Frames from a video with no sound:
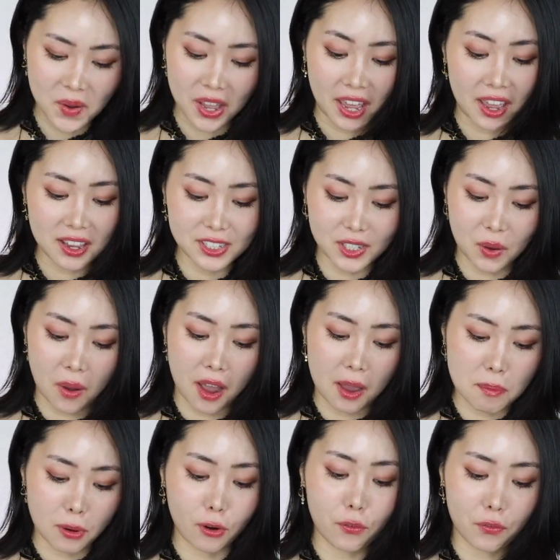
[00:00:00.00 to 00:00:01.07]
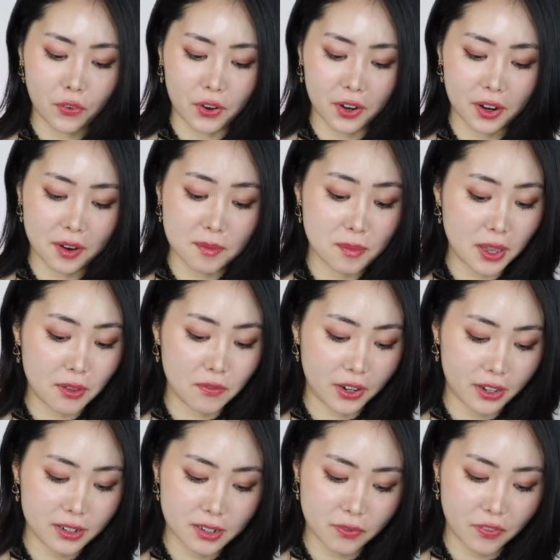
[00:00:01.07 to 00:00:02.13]
Okay, so I prefer being
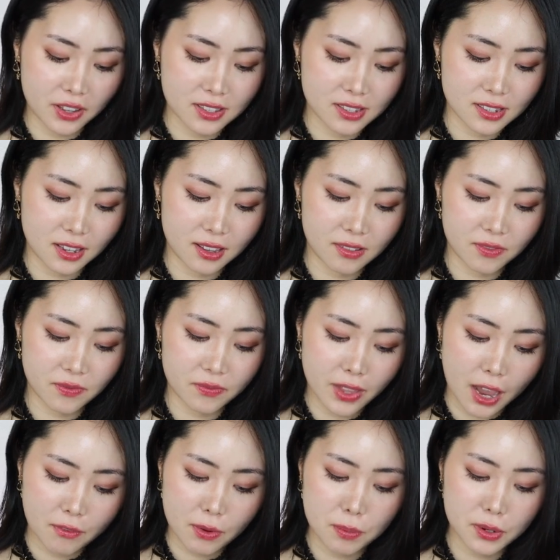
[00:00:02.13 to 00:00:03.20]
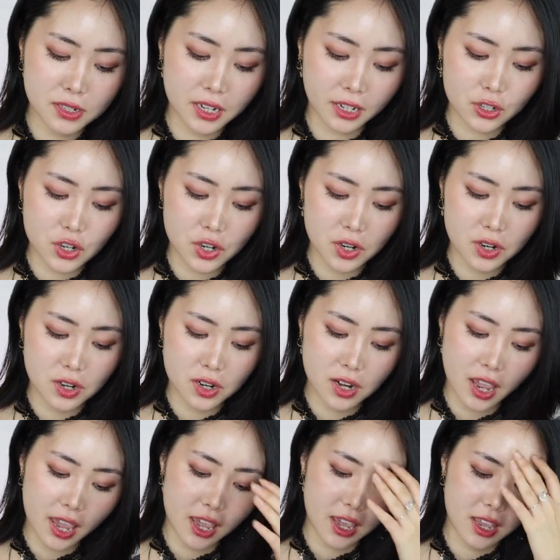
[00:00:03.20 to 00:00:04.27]
very defensive, having protection
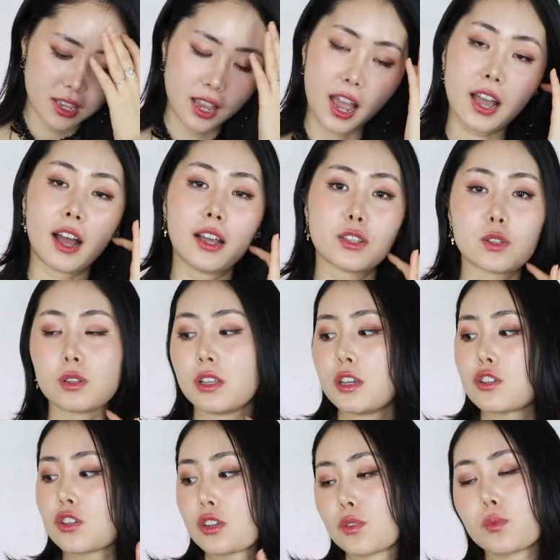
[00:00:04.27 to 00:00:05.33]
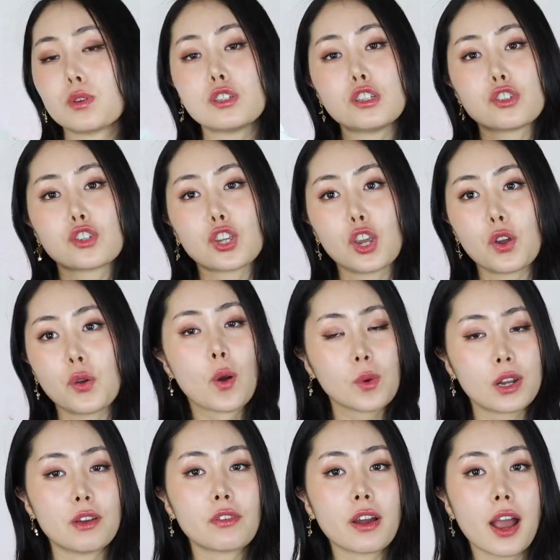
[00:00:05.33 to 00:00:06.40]
and isolation, which is true.
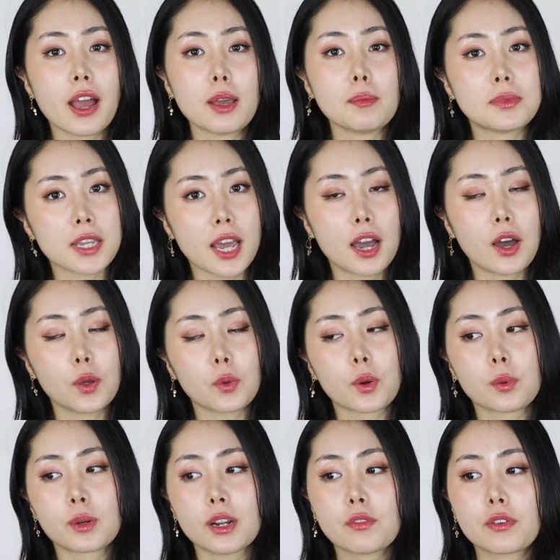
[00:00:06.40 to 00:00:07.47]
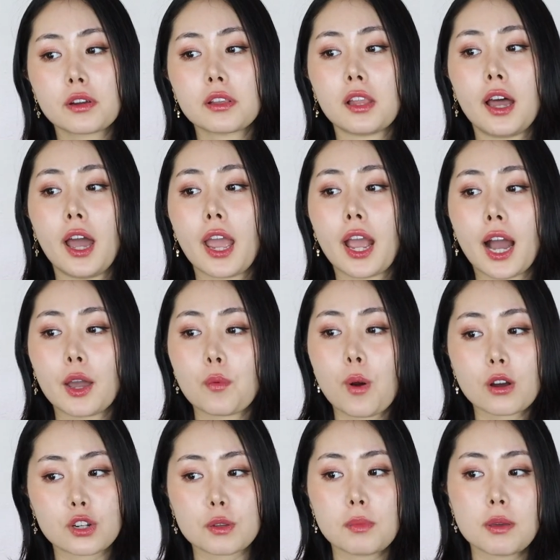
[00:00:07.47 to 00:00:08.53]
Whenever I am down or whenever like I
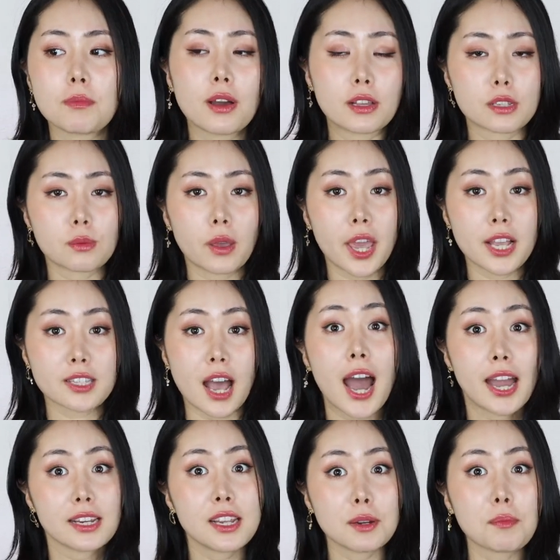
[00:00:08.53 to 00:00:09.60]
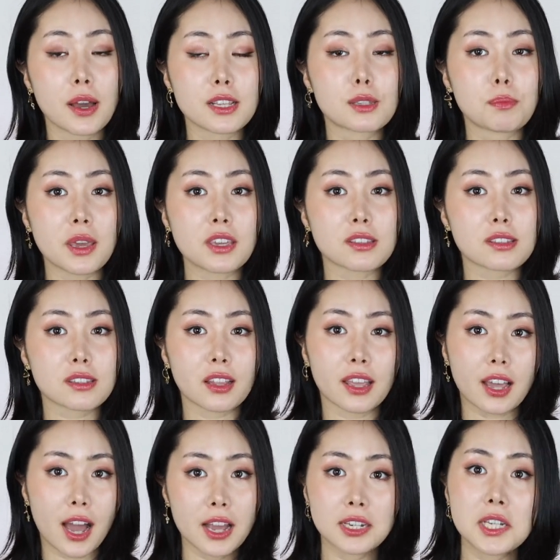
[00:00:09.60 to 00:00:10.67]
want to be in my space, I need my space.
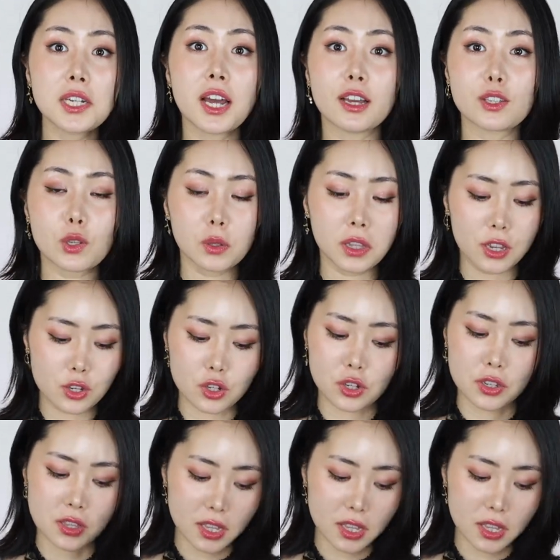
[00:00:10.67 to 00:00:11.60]
Like I need isolation.